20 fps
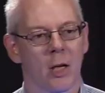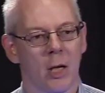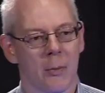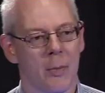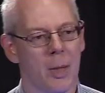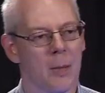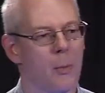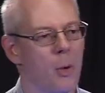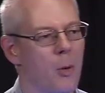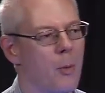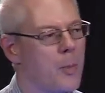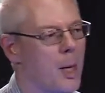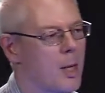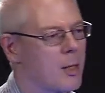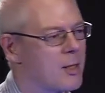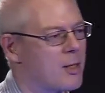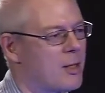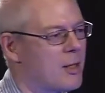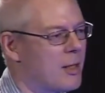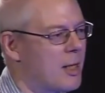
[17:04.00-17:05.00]
going to be more
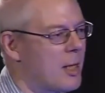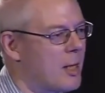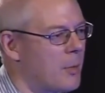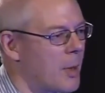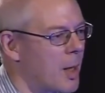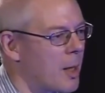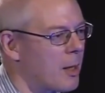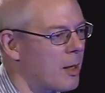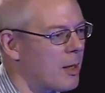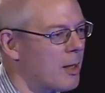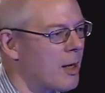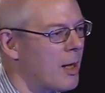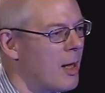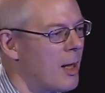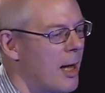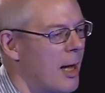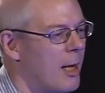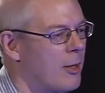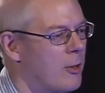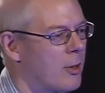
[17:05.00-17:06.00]
bugs to debug,
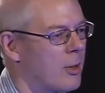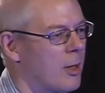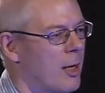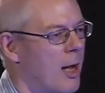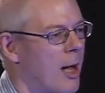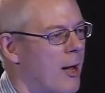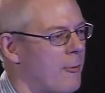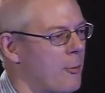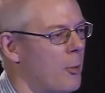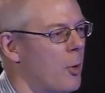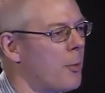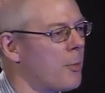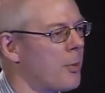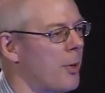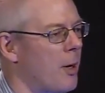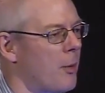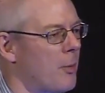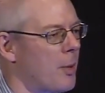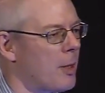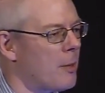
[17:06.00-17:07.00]
and you're going to have more
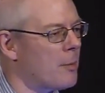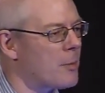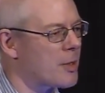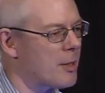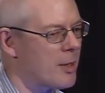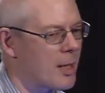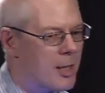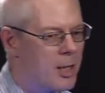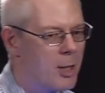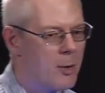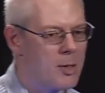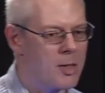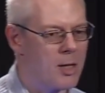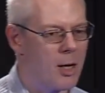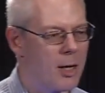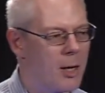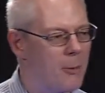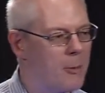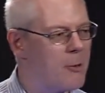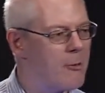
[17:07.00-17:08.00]
problems. And then QA
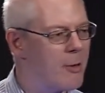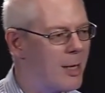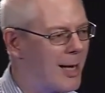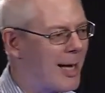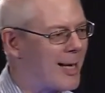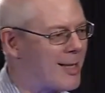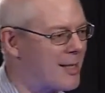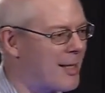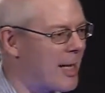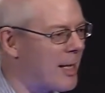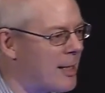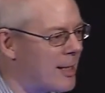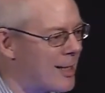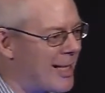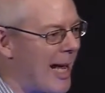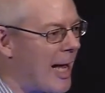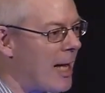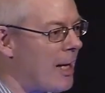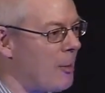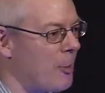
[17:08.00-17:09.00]
says, can we extend it
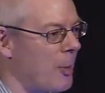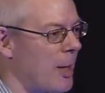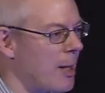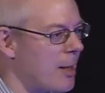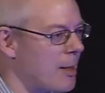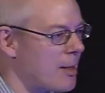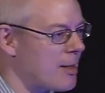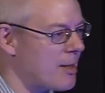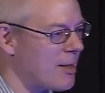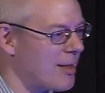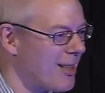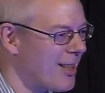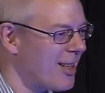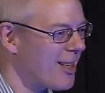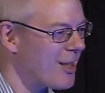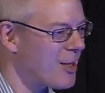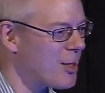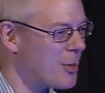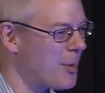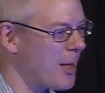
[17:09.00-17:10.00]
to 8 weeks?
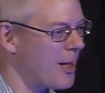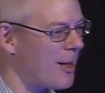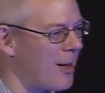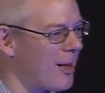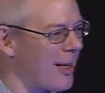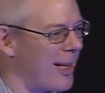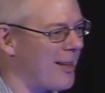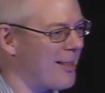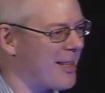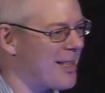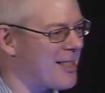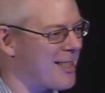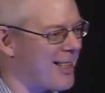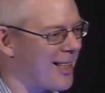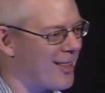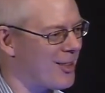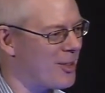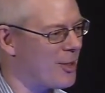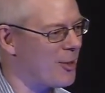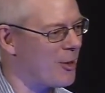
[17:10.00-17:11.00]
Because we can't get this
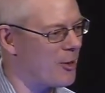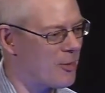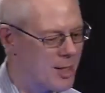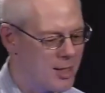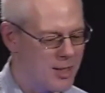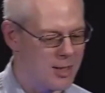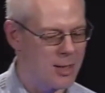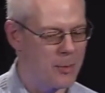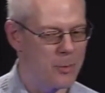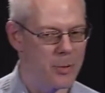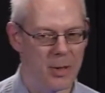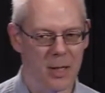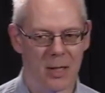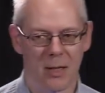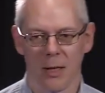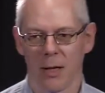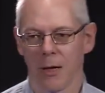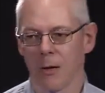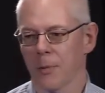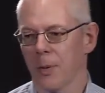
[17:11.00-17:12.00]
thing, and you're on this slippery
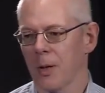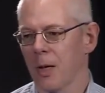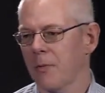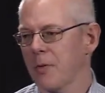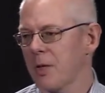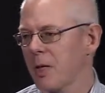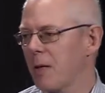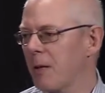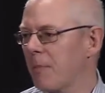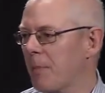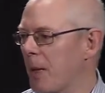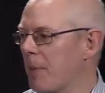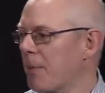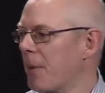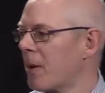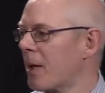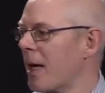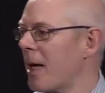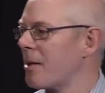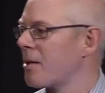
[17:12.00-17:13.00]
slope. And I've seen
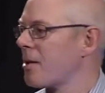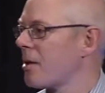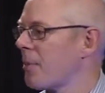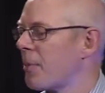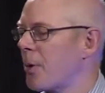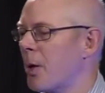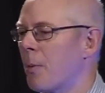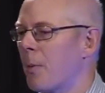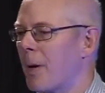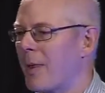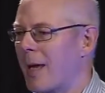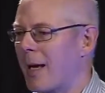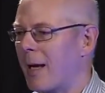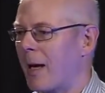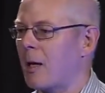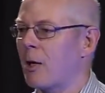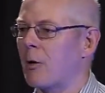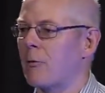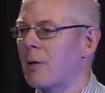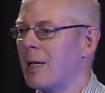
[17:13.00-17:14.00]
people get to the point where they
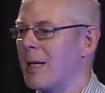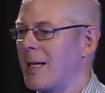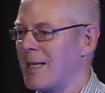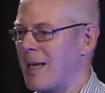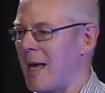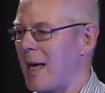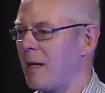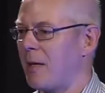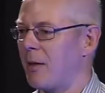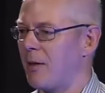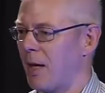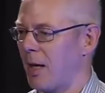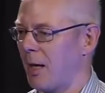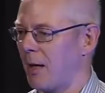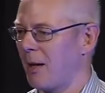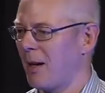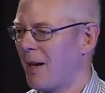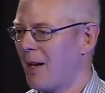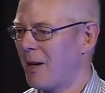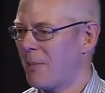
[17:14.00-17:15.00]
cannot release
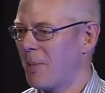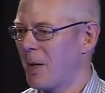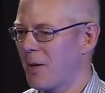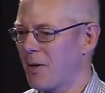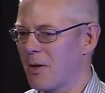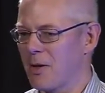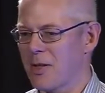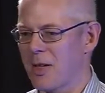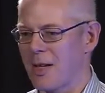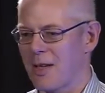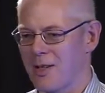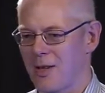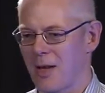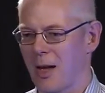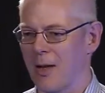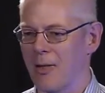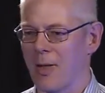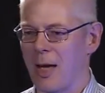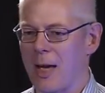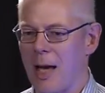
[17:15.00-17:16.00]
anything because
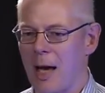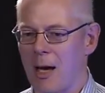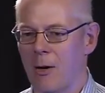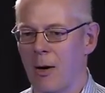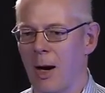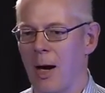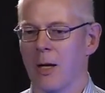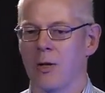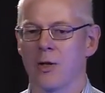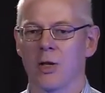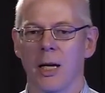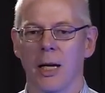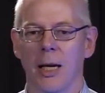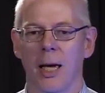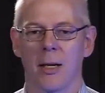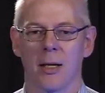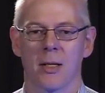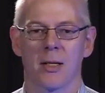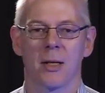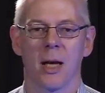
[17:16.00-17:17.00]
they cannot actually
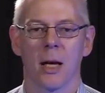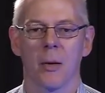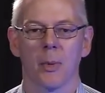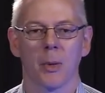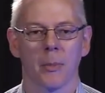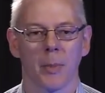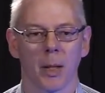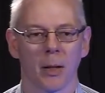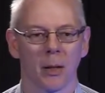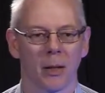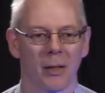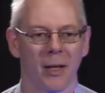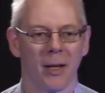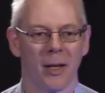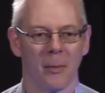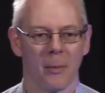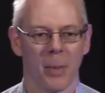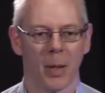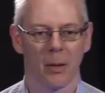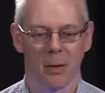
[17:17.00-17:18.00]
get a stable build
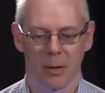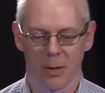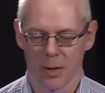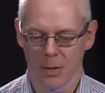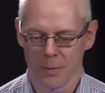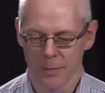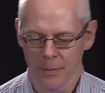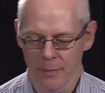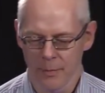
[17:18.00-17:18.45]
built.